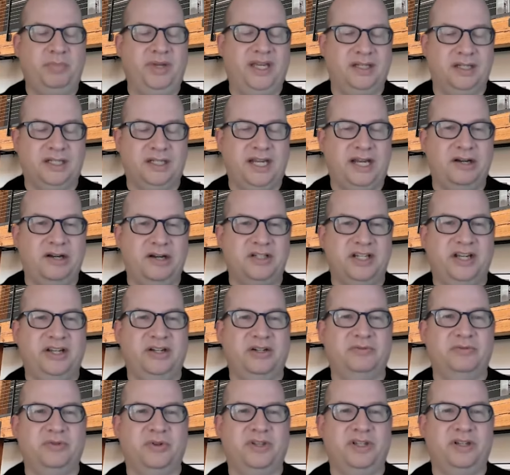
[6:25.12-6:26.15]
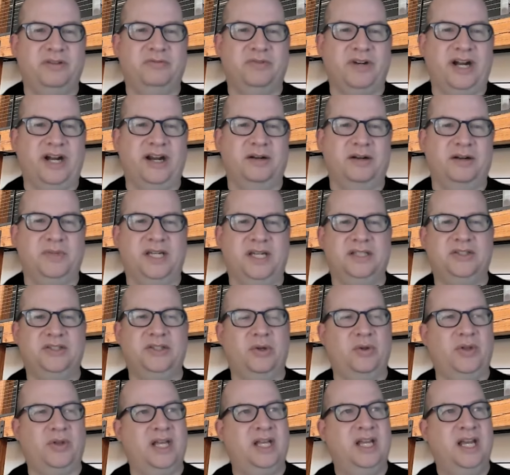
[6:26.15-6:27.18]
being a caretaker for the environment.
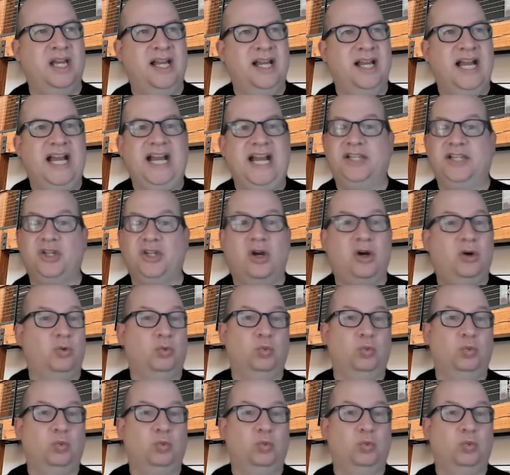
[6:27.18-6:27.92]
So it's